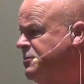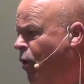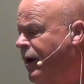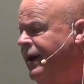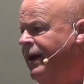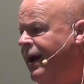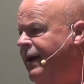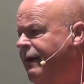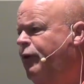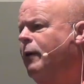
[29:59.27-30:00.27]
this morning,
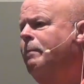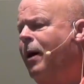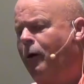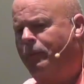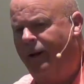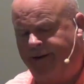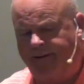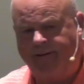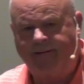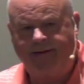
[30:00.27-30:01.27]
a football
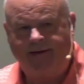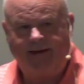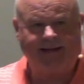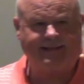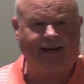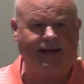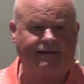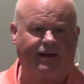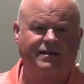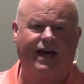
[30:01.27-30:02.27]
player. He
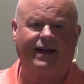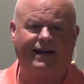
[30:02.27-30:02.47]
said, there's